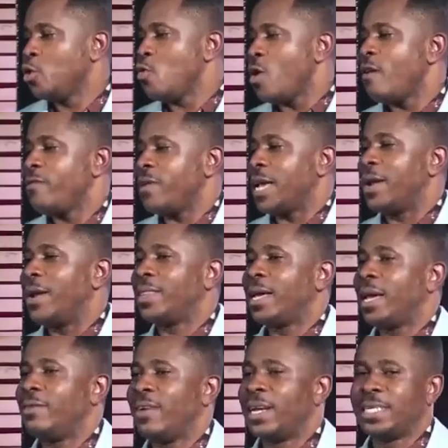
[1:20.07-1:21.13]
you have a greater
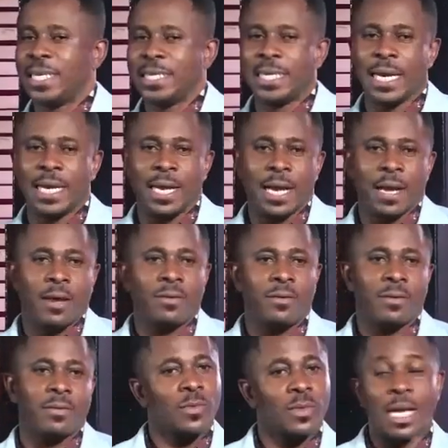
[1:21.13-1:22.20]
advantage than they are.
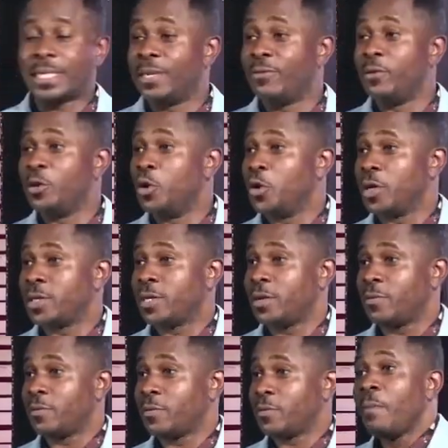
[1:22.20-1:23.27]
That's if you know yourself.